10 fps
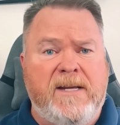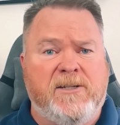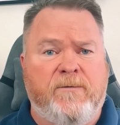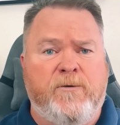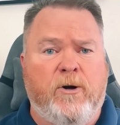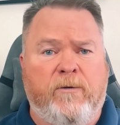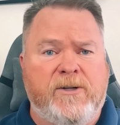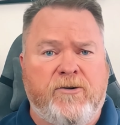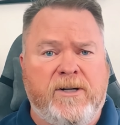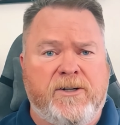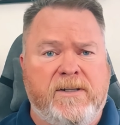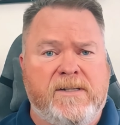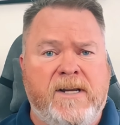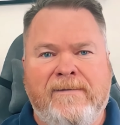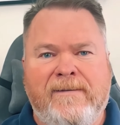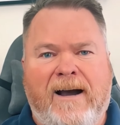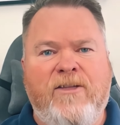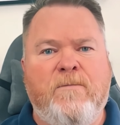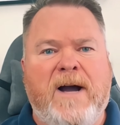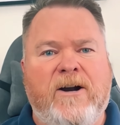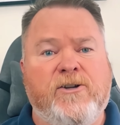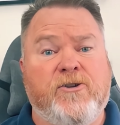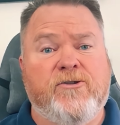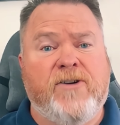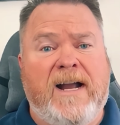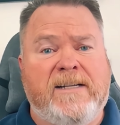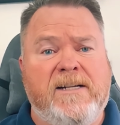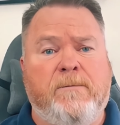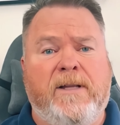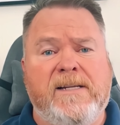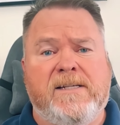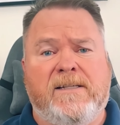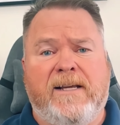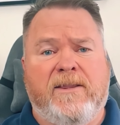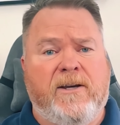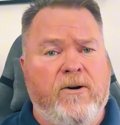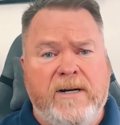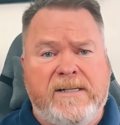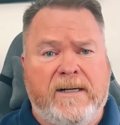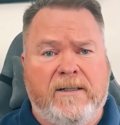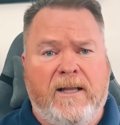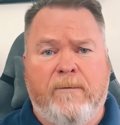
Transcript: and fewer restrictions. Other buyers are attracted to places like the Currituck Club or